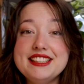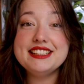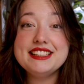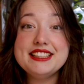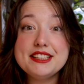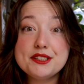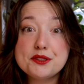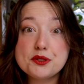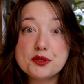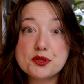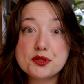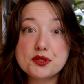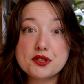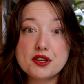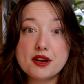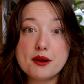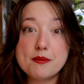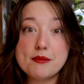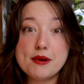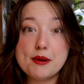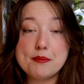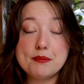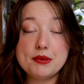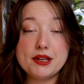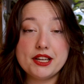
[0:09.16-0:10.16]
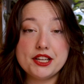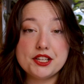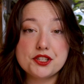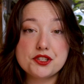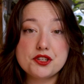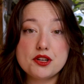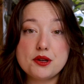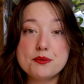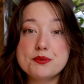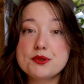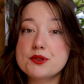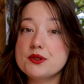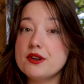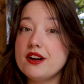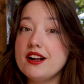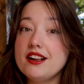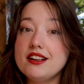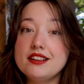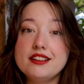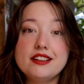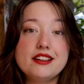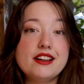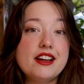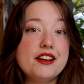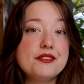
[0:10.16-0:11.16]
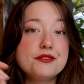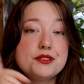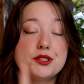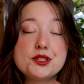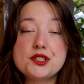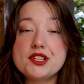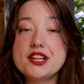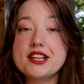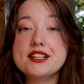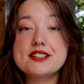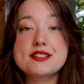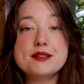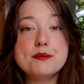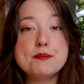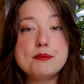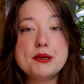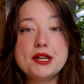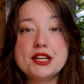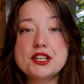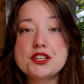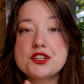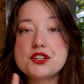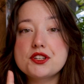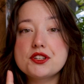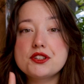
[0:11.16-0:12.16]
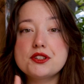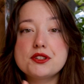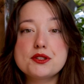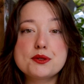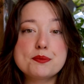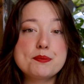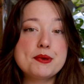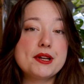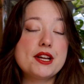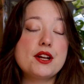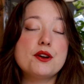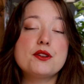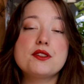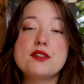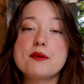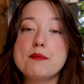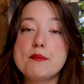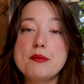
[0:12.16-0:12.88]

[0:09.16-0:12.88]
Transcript: need to stock up my plant shop, so I'll have to take some pictures, pick out the